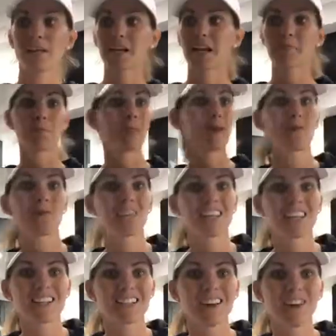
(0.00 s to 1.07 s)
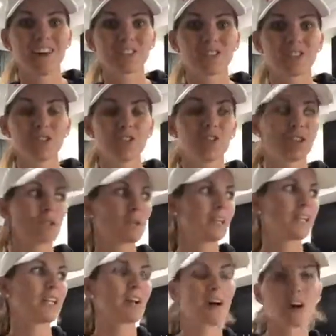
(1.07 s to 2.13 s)
Can I play with the kids all afternoon, or do I
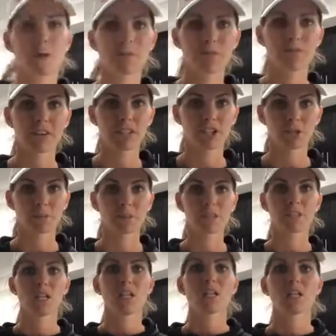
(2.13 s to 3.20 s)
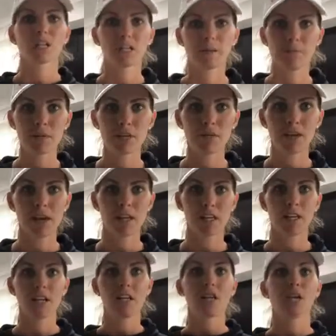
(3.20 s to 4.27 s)
need to cut up some vegetables, get meat
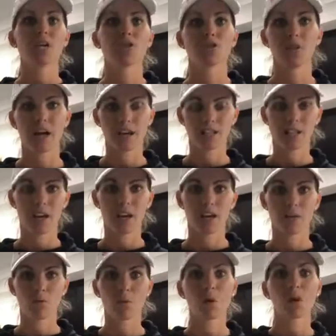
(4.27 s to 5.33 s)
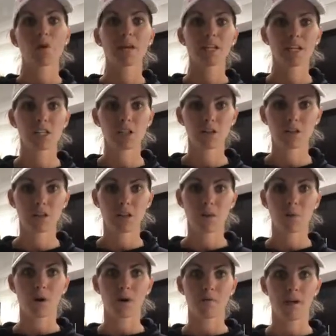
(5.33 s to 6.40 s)
ready, and do that today? What do I need to do
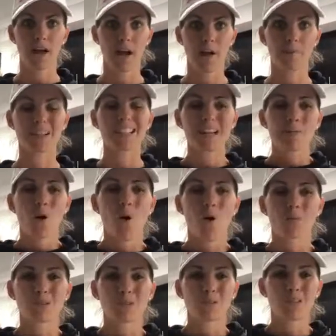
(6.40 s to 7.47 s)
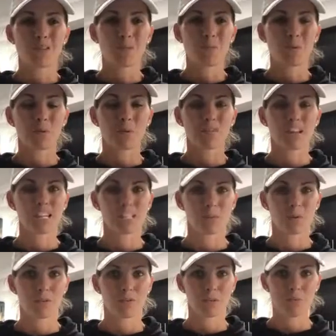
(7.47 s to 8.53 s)
today? Where am I at? Because I'm home, so it's a little bit more
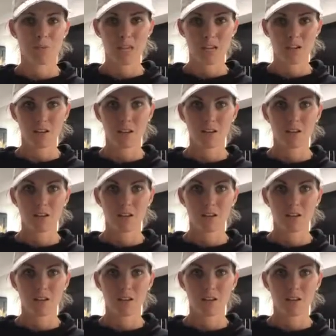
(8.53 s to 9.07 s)
flexible for me.